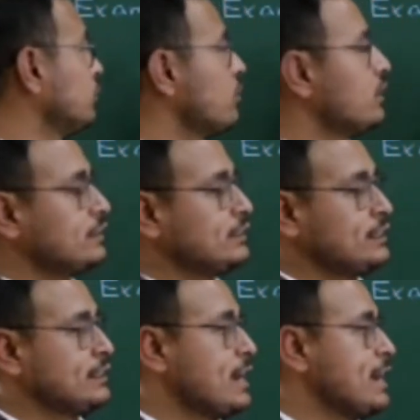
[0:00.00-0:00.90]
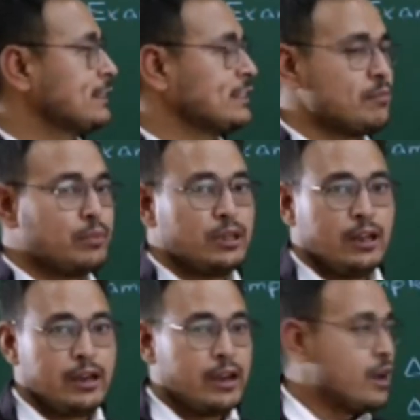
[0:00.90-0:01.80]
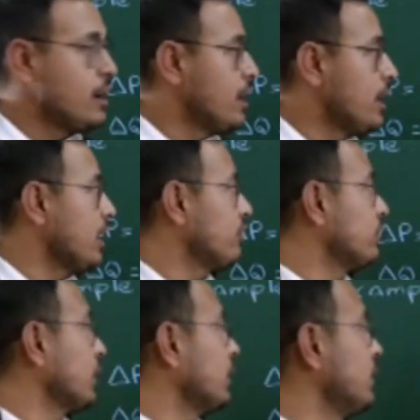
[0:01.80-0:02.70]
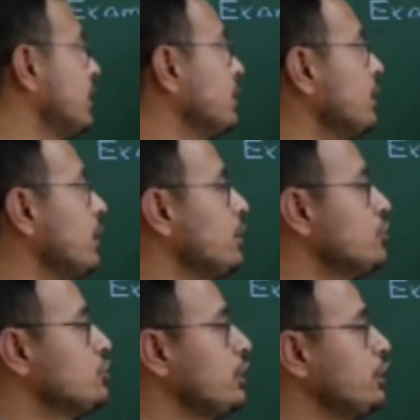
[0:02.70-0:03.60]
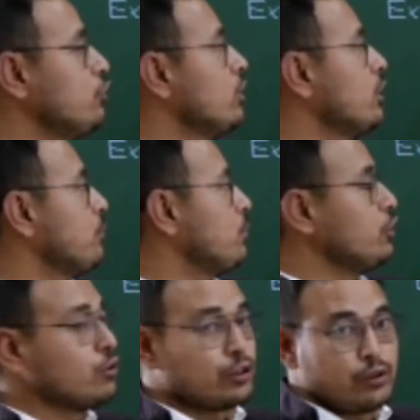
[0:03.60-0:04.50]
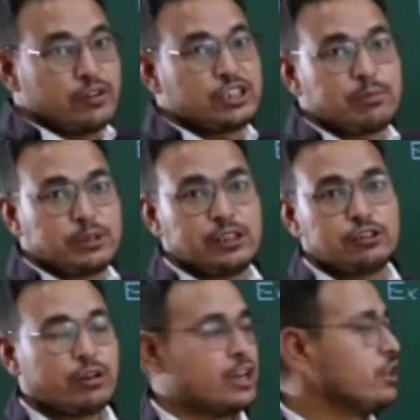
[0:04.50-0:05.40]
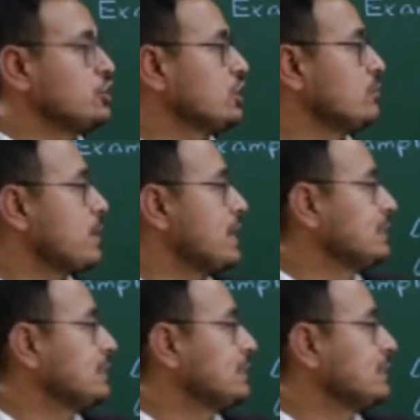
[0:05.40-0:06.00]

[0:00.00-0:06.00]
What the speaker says: So this is the example. I have taken that initially your P note, which represents your initial